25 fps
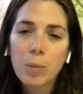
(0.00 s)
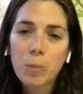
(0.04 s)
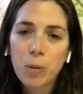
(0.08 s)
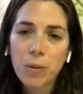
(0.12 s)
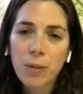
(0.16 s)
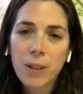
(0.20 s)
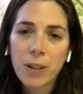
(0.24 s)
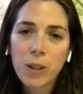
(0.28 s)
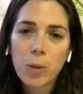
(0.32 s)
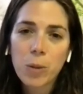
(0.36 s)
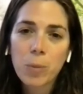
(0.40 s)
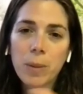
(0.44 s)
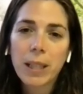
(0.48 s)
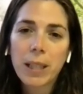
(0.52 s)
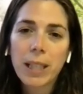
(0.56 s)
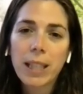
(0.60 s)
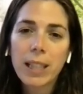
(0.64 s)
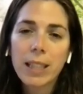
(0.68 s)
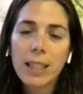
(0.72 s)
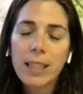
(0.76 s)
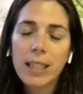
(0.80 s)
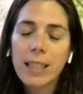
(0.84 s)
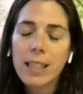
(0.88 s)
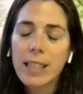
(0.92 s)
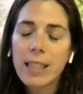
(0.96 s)
that Professor
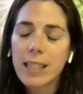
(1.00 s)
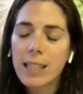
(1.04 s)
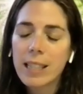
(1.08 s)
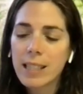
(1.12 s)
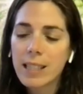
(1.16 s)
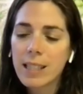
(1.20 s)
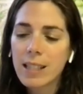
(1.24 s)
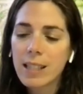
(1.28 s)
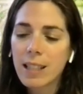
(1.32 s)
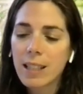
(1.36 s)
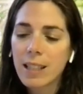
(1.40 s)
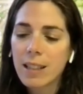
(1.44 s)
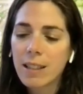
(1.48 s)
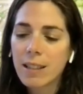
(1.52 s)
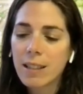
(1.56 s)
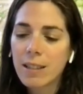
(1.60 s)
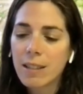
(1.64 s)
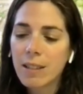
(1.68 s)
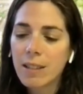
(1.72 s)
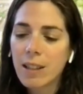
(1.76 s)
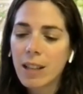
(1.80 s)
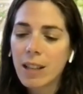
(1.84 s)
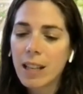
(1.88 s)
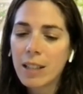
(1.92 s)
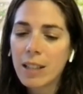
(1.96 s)
Micheli is
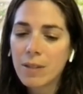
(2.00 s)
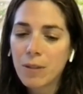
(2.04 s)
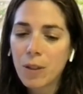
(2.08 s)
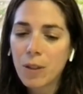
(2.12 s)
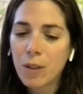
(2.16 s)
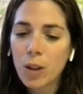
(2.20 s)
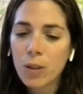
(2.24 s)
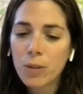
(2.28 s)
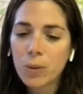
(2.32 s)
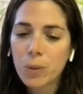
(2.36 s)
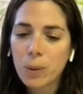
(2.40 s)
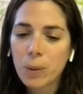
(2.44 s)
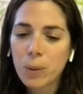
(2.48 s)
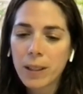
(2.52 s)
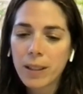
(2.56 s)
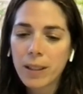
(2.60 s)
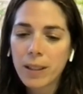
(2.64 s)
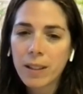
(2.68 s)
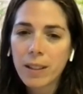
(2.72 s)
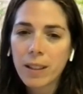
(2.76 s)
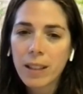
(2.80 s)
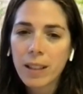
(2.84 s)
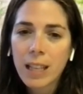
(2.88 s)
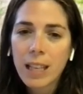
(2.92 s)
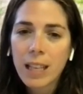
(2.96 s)
uh, involved
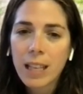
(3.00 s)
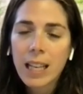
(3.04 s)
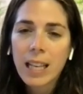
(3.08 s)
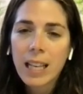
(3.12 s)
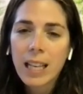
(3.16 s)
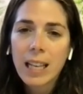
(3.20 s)
with.